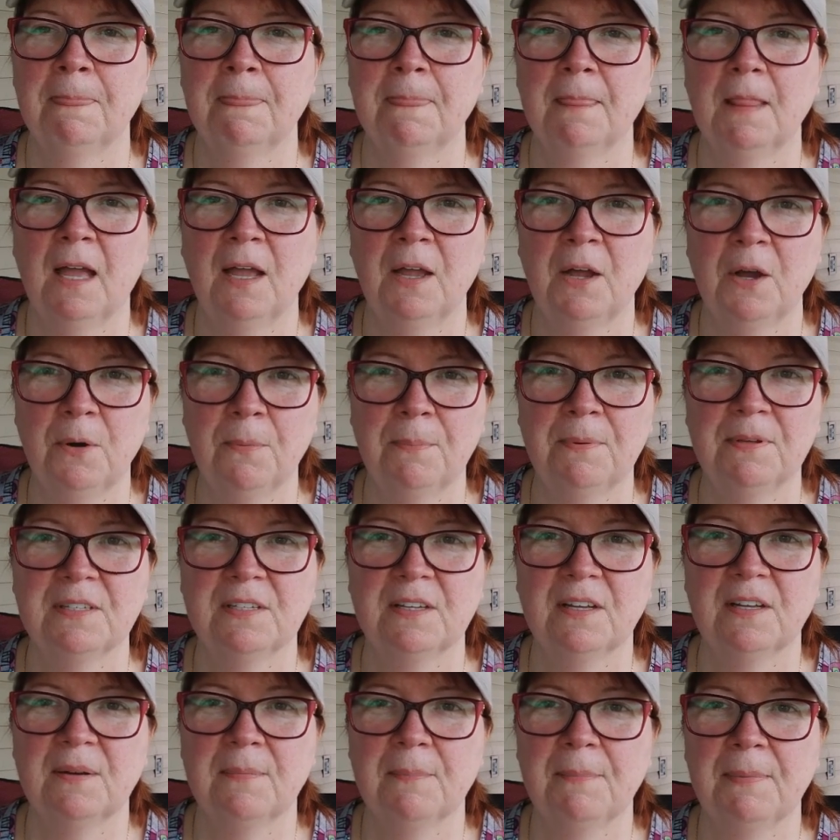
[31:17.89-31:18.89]
I hope it's
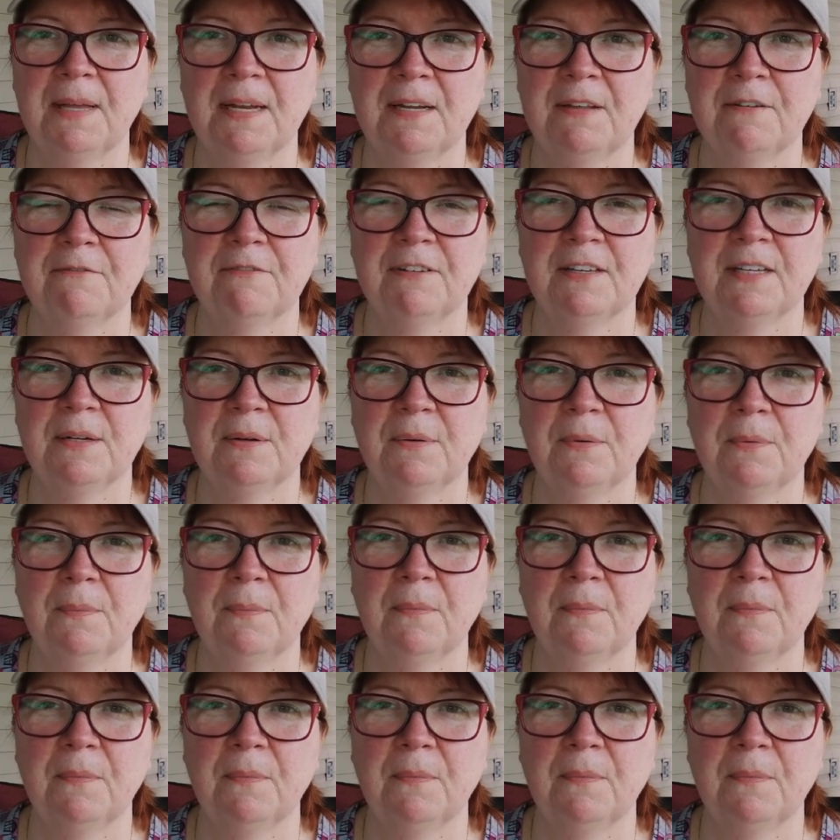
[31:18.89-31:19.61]
going to benefit